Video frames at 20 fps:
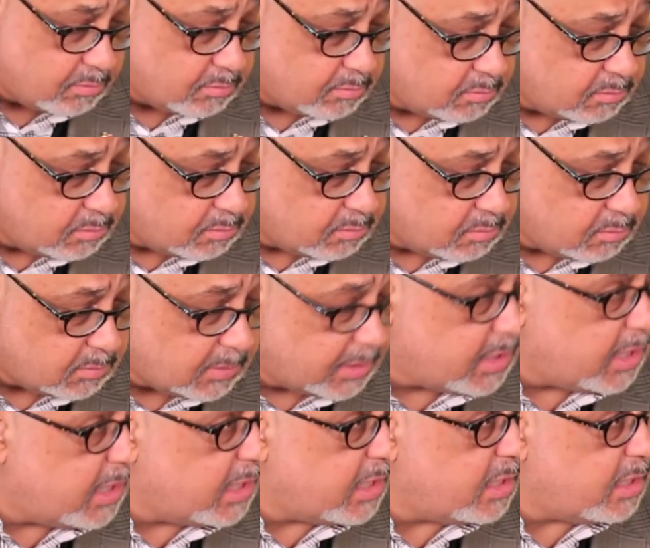Mm-hmm. I
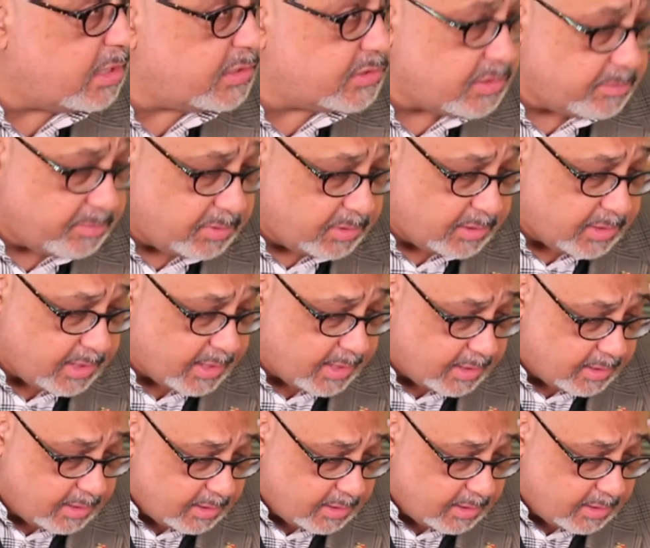can't get any simpler than that.